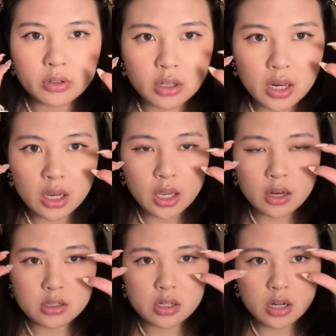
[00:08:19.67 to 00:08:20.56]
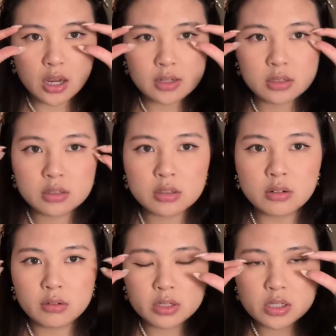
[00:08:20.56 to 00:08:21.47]
like Asian eyes,
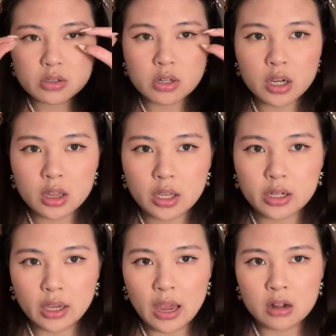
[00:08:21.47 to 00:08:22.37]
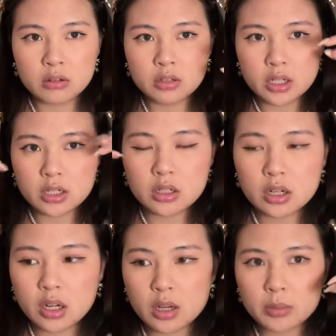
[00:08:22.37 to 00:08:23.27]
always draw it like out and
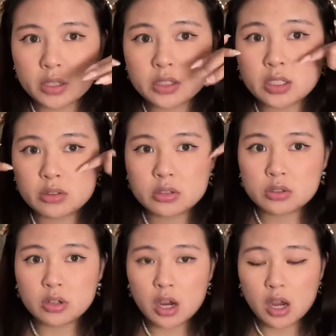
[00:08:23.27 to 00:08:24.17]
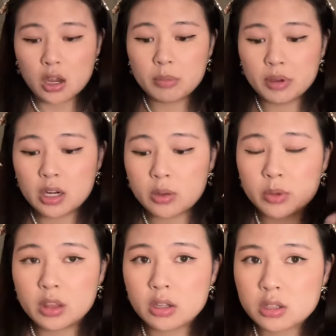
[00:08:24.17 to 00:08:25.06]
not up, because I used to draw up and it
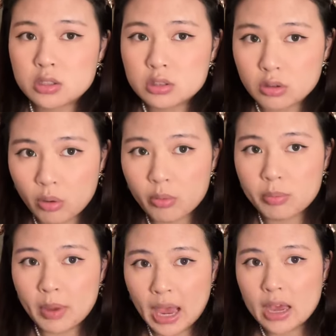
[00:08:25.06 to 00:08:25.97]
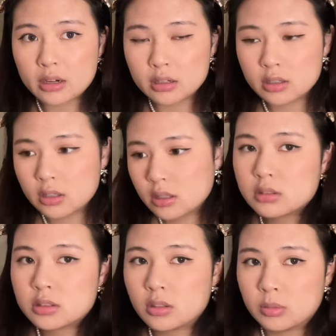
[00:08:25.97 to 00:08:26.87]
would look so bad.
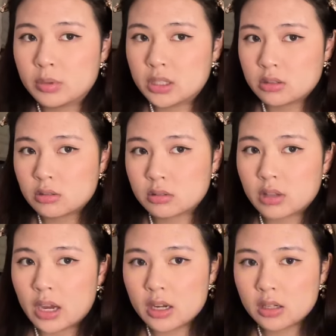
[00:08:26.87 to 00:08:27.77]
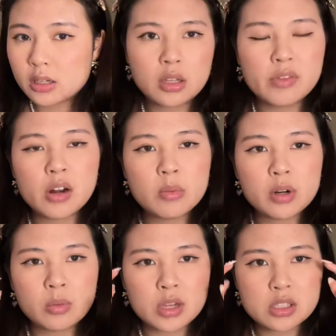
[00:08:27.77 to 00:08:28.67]
So please don't do that. Even on more
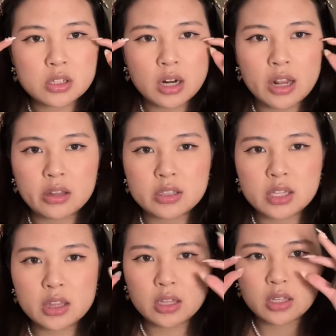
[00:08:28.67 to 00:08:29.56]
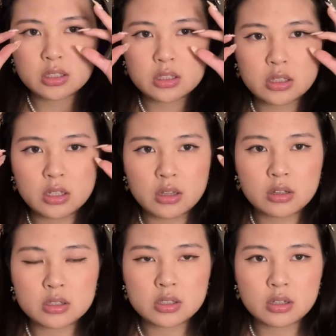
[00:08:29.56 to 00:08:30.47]
Western eyelids, I think it
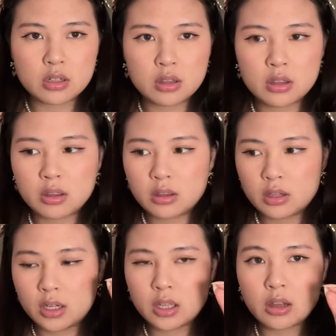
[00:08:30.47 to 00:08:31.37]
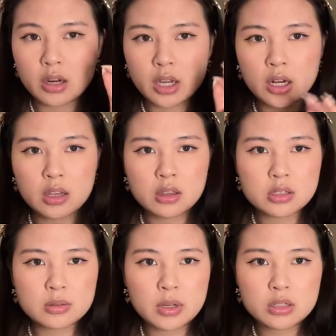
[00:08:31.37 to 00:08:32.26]
looks good elongated
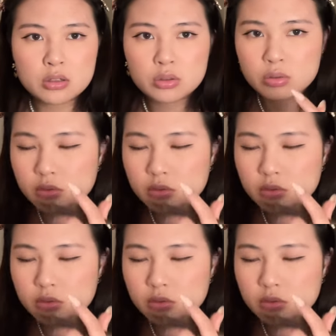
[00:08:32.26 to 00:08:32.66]
this way too.